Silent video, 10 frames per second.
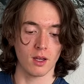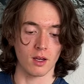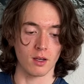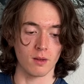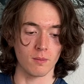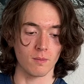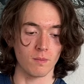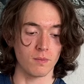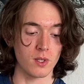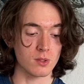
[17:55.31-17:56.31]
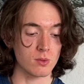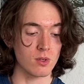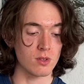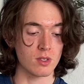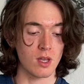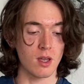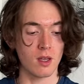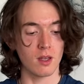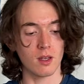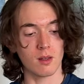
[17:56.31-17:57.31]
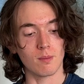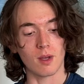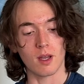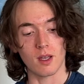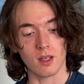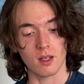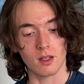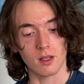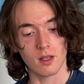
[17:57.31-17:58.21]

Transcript: Um, this was my,